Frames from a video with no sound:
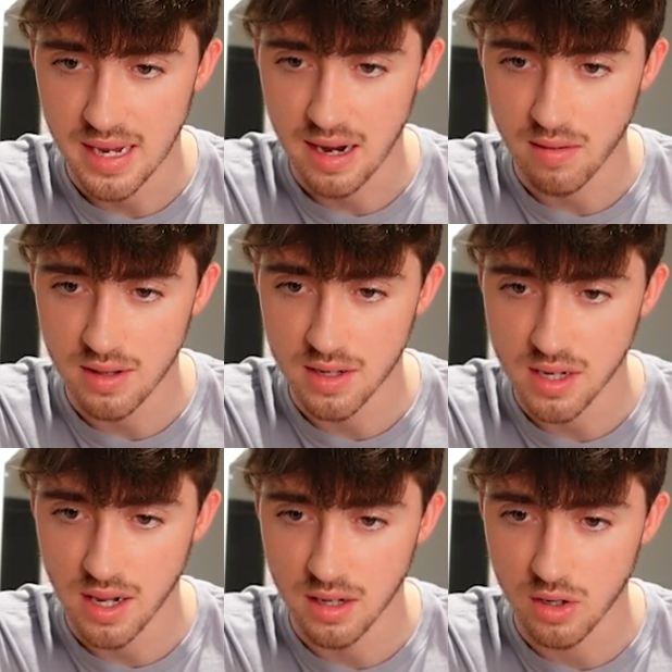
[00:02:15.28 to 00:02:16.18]
You get rid of this
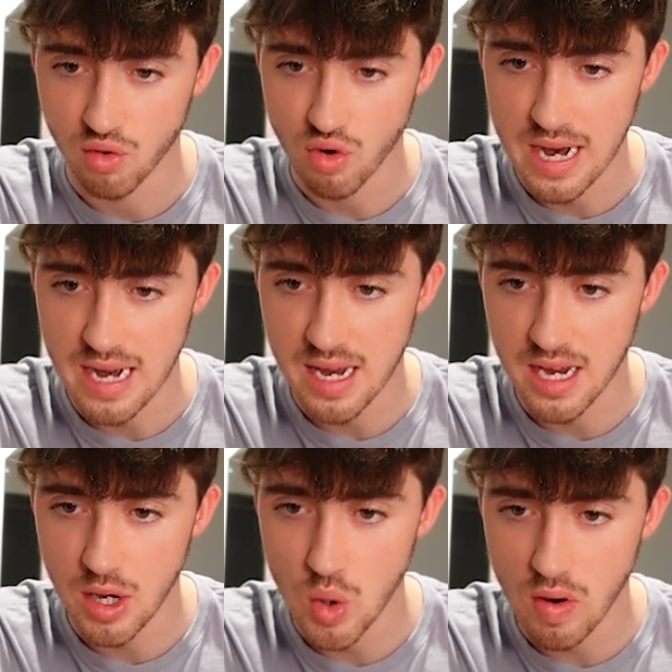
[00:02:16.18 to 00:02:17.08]
little green
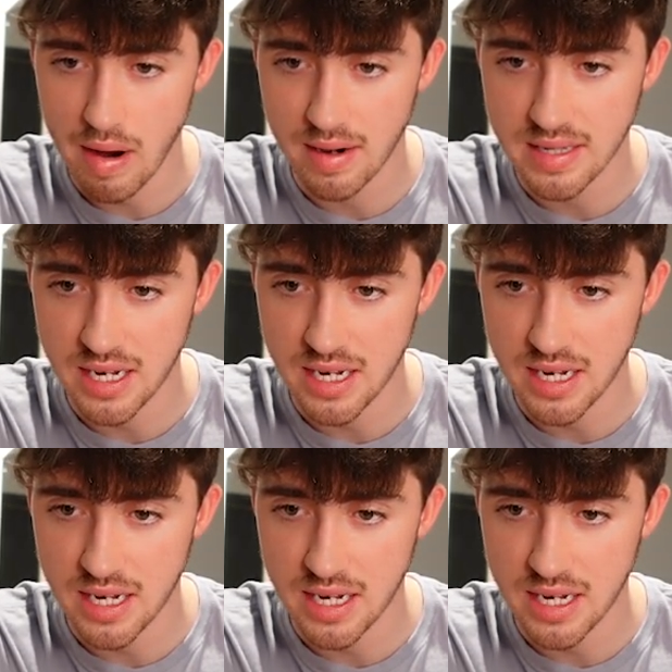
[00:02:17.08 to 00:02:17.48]
hue around his